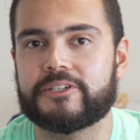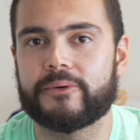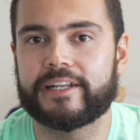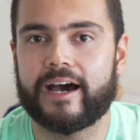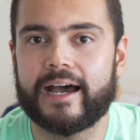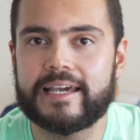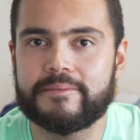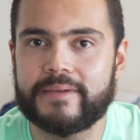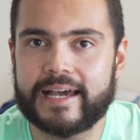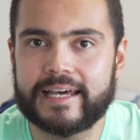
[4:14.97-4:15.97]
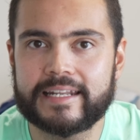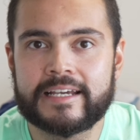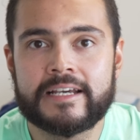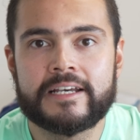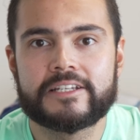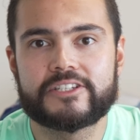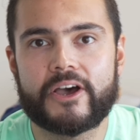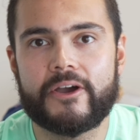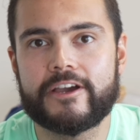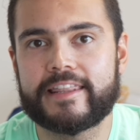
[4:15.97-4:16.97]
to do an Ironman,
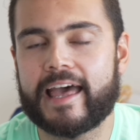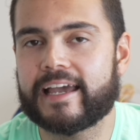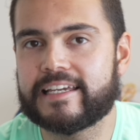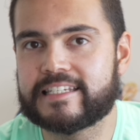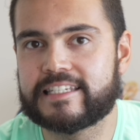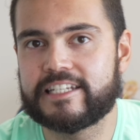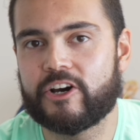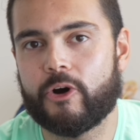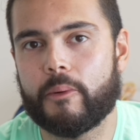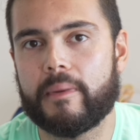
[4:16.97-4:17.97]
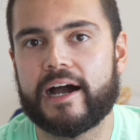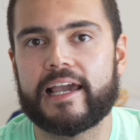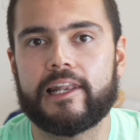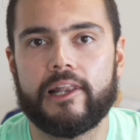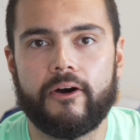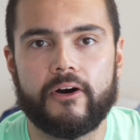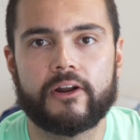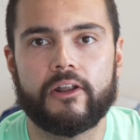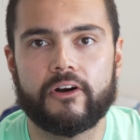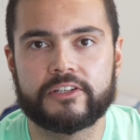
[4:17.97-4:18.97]
so that is still my
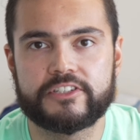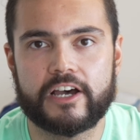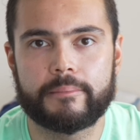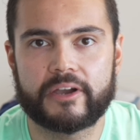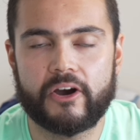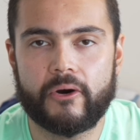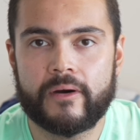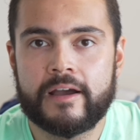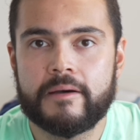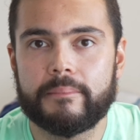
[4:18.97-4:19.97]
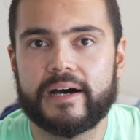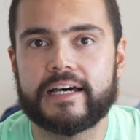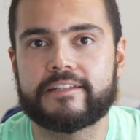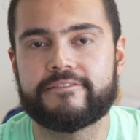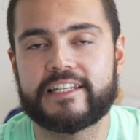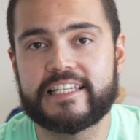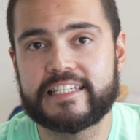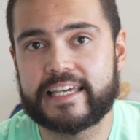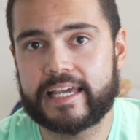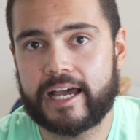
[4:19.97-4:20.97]
long, long-term goal. But for
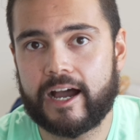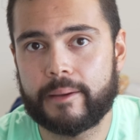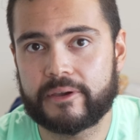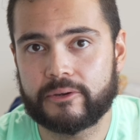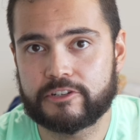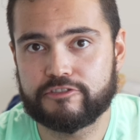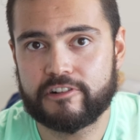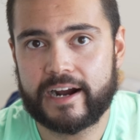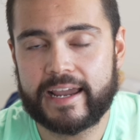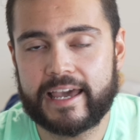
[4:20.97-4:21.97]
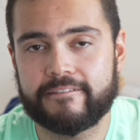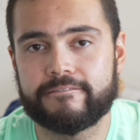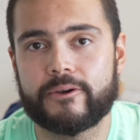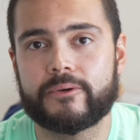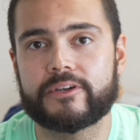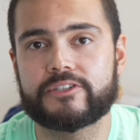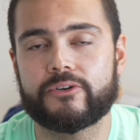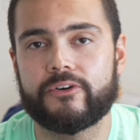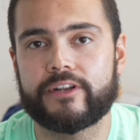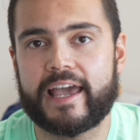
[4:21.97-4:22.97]
this year, I'm going to try and
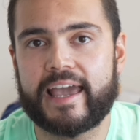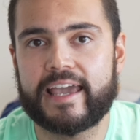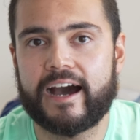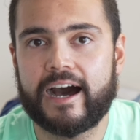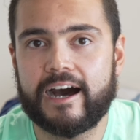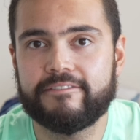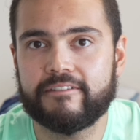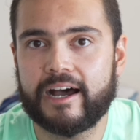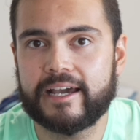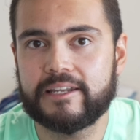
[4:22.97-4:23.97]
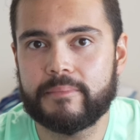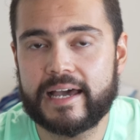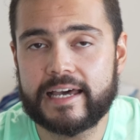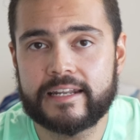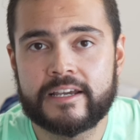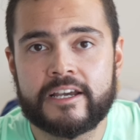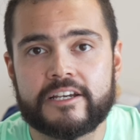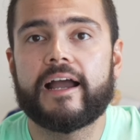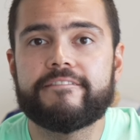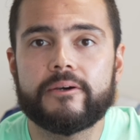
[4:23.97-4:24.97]
focus on a half Ironman.
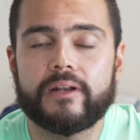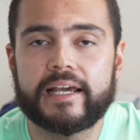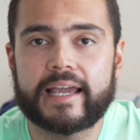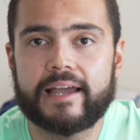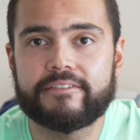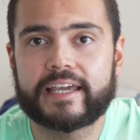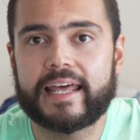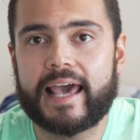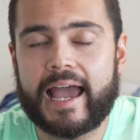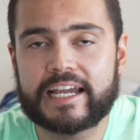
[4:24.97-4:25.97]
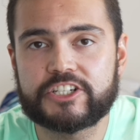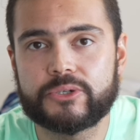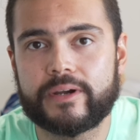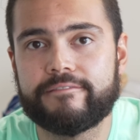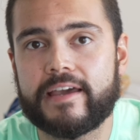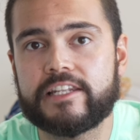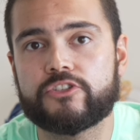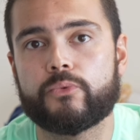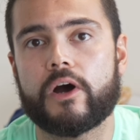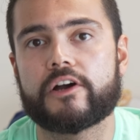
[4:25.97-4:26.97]
I feel like having an actual
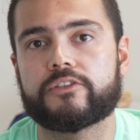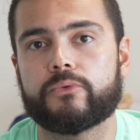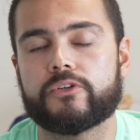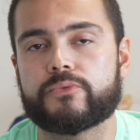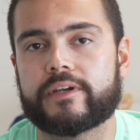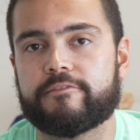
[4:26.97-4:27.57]
event to work towards will